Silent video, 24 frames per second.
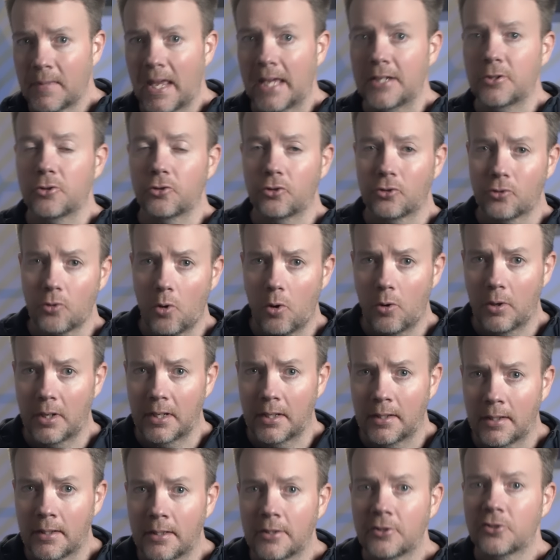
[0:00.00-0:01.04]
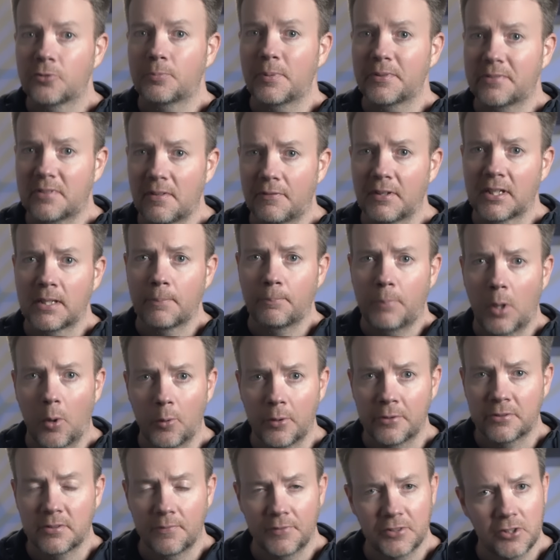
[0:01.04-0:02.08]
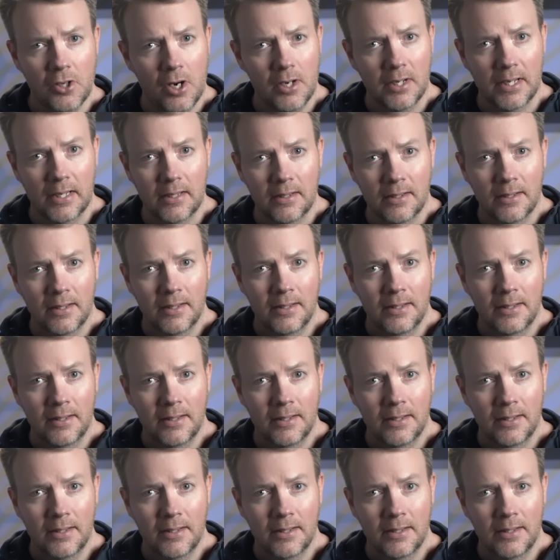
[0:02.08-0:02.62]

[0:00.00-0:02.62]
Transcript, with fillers: and destroy specific components of a target.